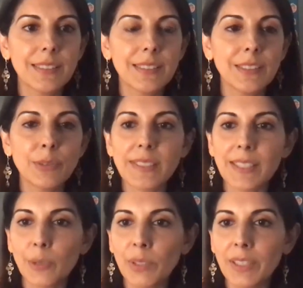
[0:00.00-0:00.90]
No, does
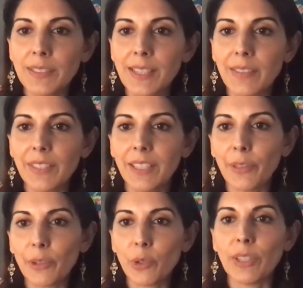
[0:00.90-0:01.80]
anyone else have any
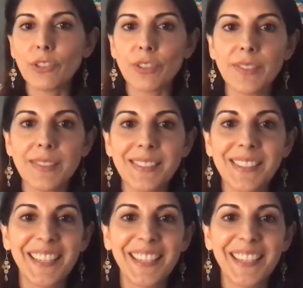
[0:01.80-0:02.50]
other questions?